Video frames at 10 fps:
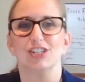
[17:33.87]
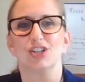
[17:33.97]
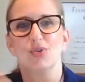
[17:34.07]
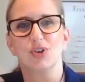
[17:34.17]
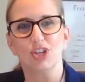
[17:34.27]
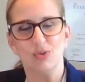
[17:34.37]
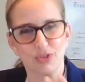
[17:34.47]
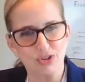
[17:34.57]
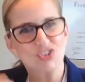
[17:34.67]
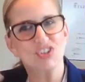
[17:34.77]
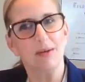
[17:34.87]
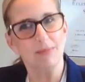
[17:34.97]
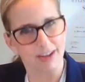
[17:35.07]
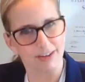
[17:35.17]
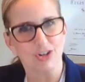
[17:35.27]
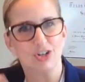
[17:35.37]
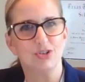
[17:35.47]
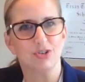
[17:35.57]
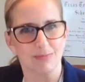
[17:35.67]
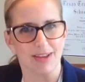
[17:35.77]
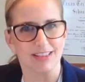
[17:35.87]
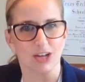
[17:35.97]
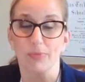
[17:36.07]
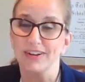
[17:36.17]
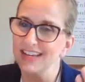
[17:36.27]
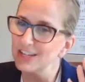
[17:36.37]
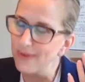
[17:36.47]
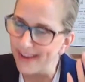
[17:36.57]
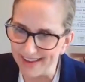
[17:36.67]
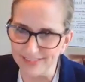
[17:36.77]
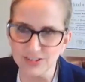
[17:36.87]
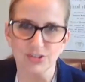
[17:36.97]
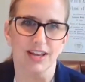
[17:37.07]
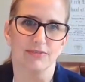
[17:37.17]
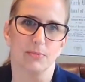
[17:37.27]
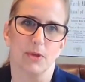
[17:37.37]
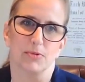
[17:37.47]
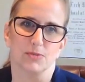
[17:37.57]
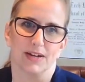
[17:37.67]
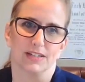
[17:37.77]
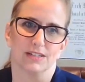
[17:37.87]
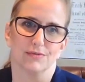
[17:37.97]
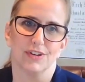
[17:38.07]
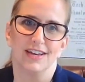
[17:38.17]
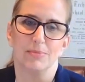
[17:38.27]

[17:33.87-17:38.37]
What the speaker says: So, there's some leverage you can make there. But again, you have to look at it from their perspective.